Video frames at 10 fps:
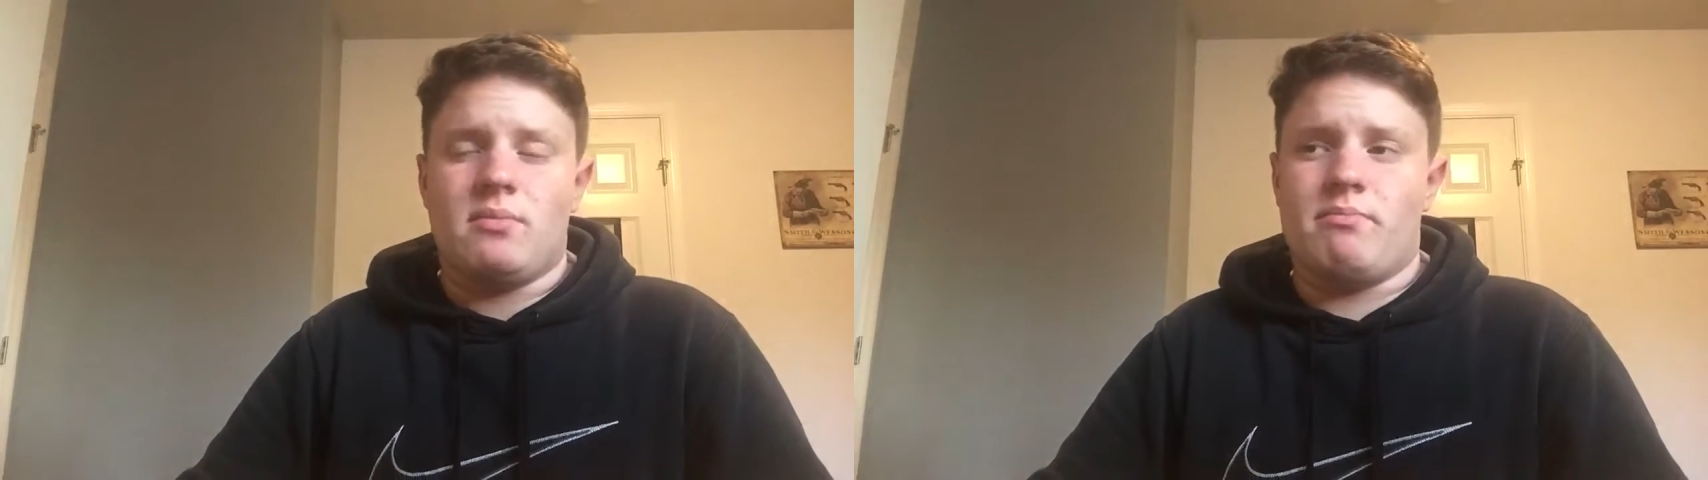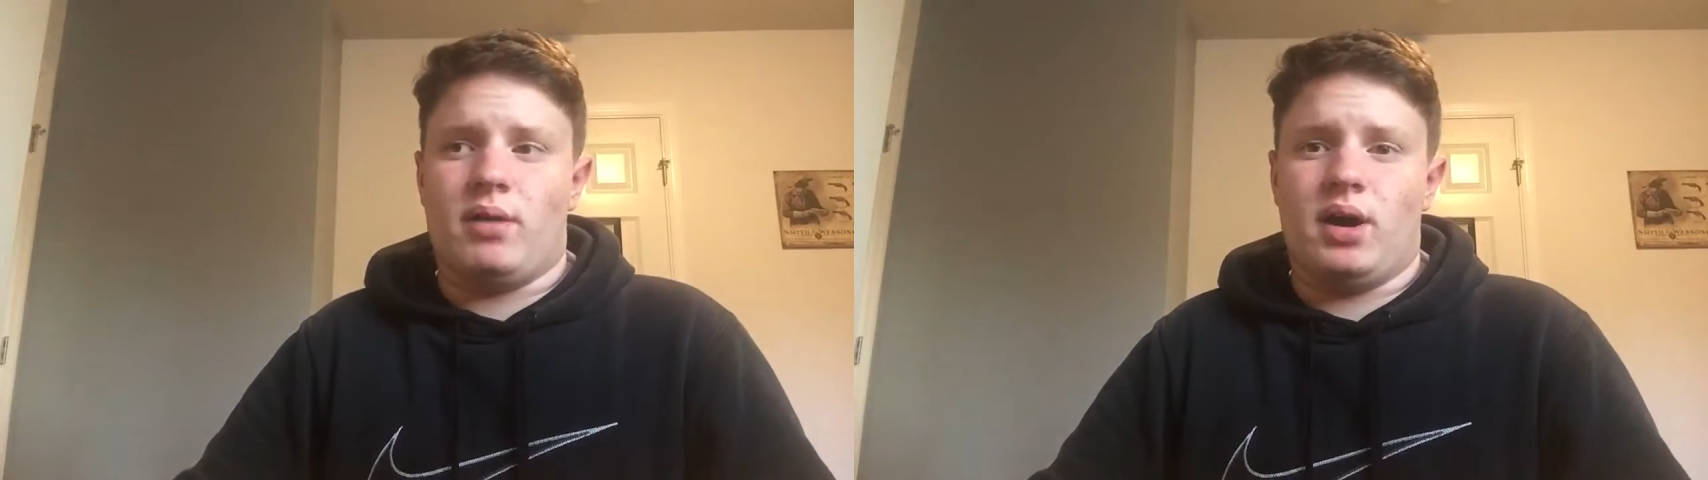
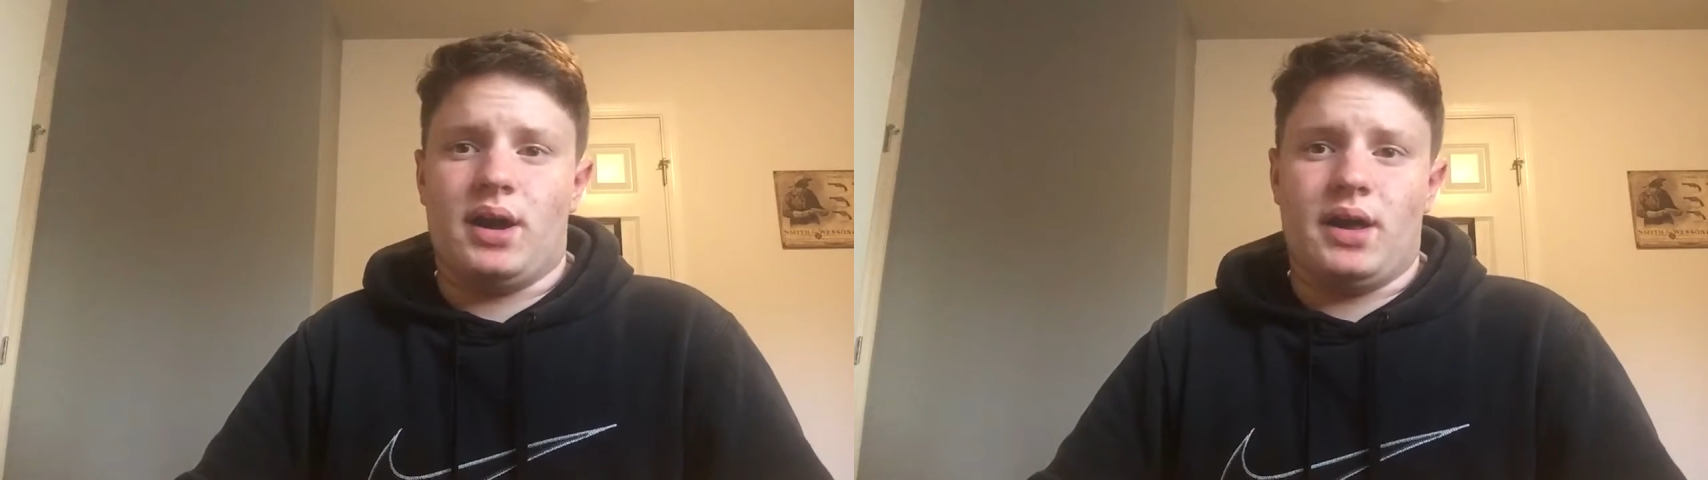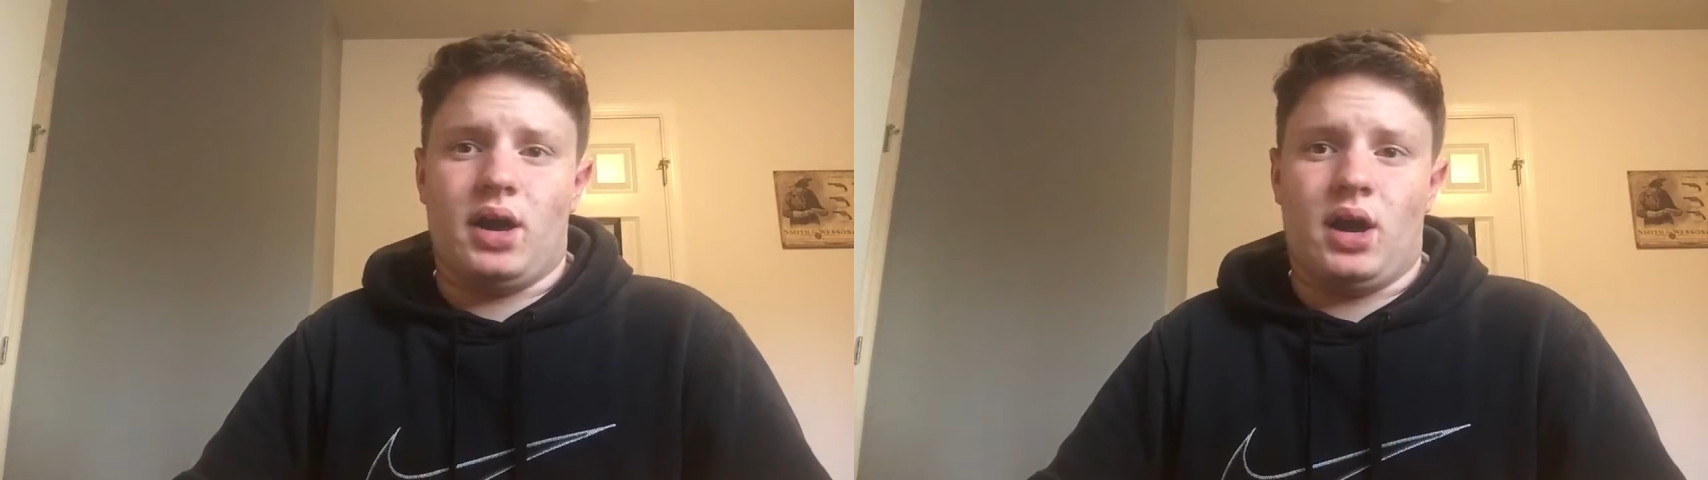
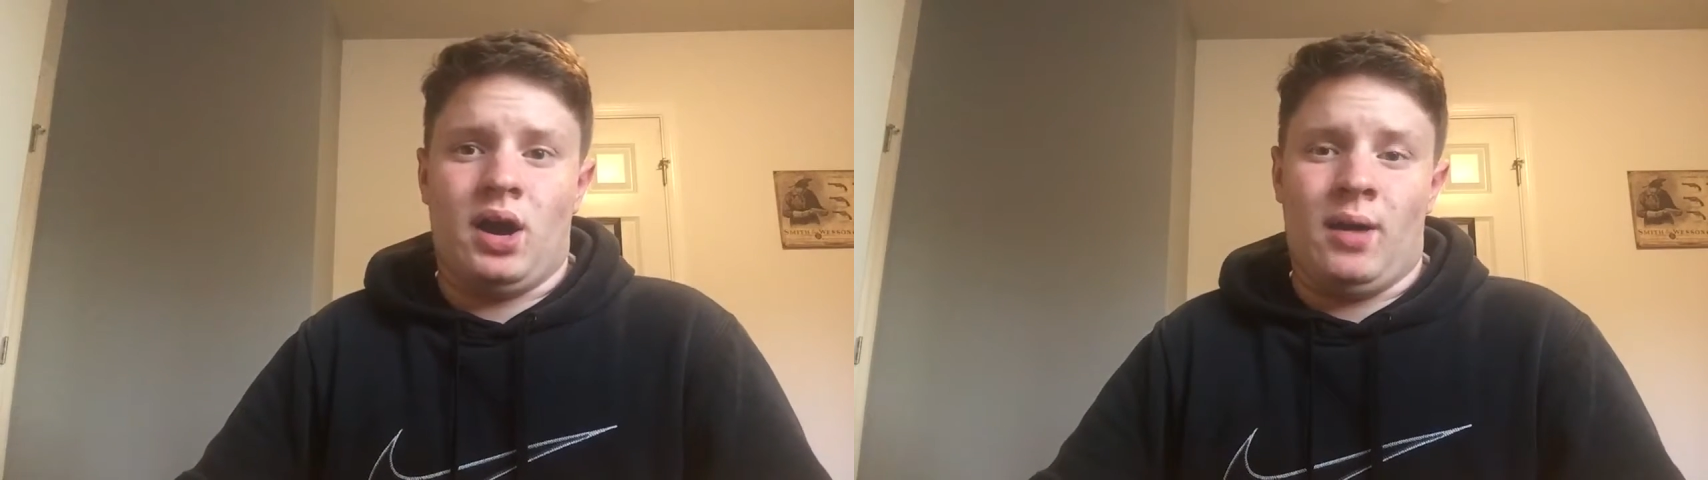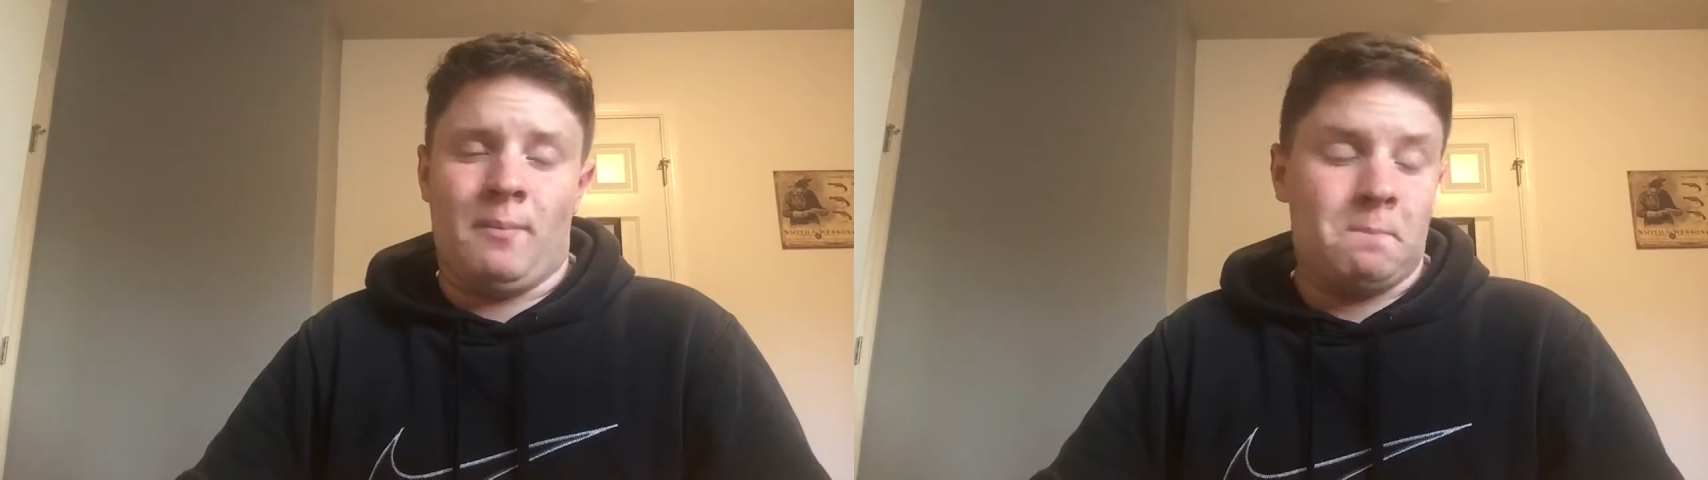but
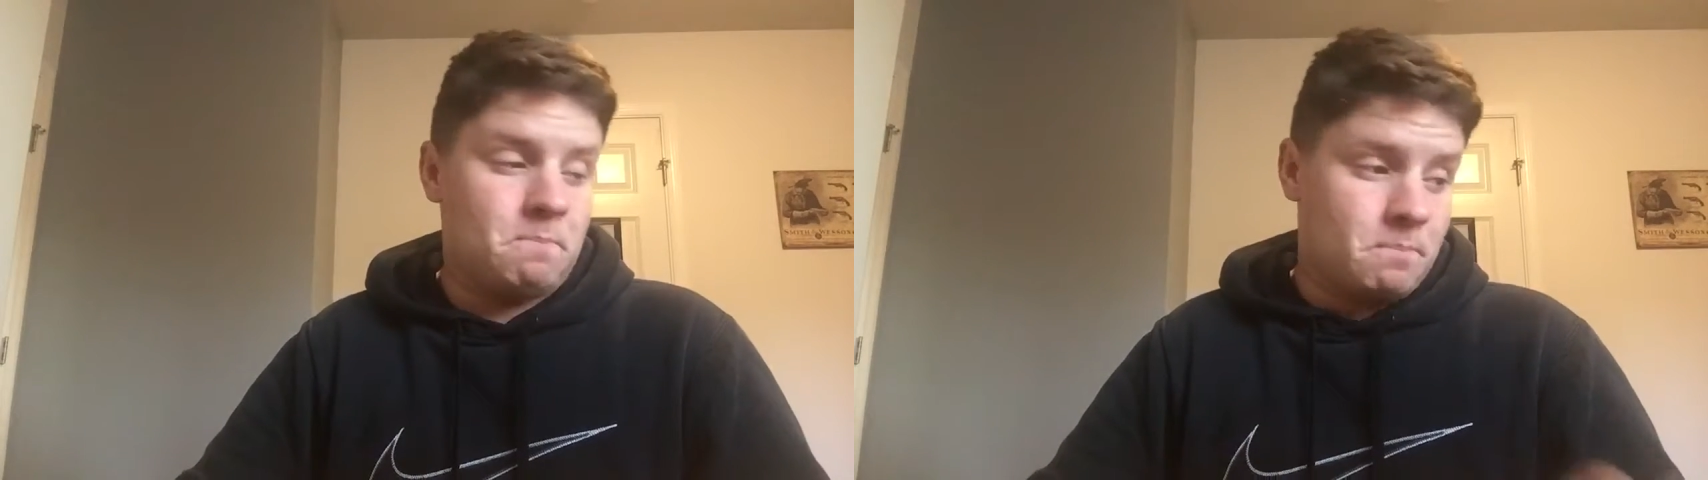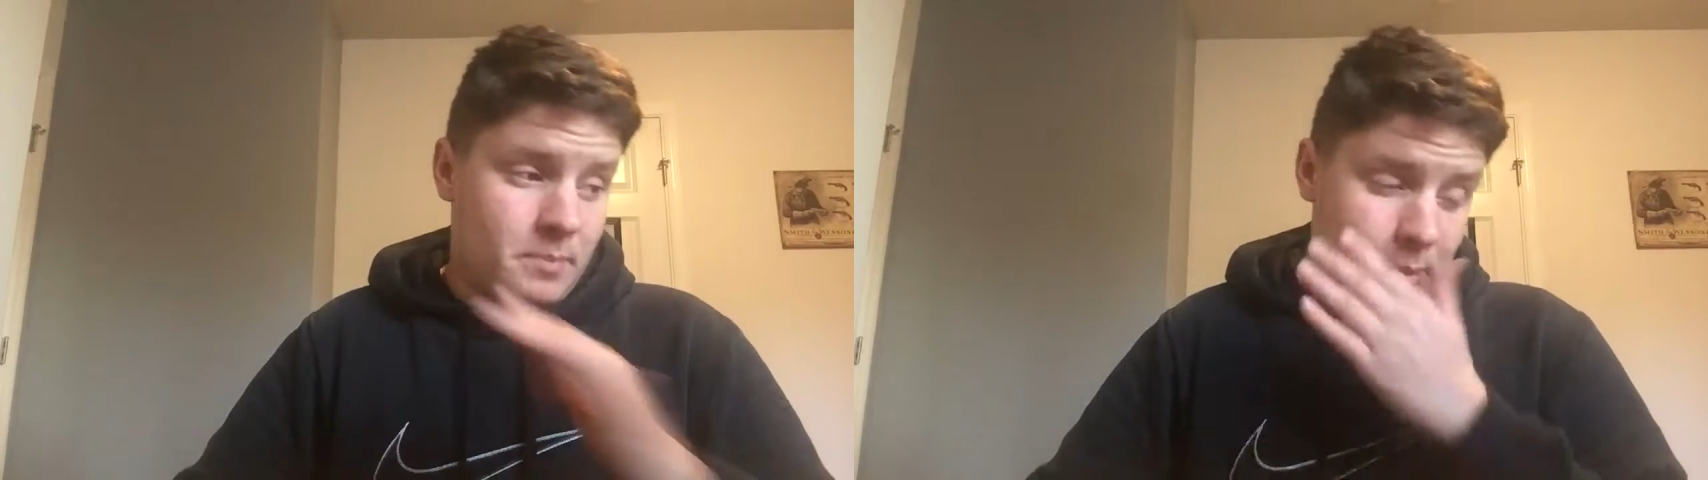um,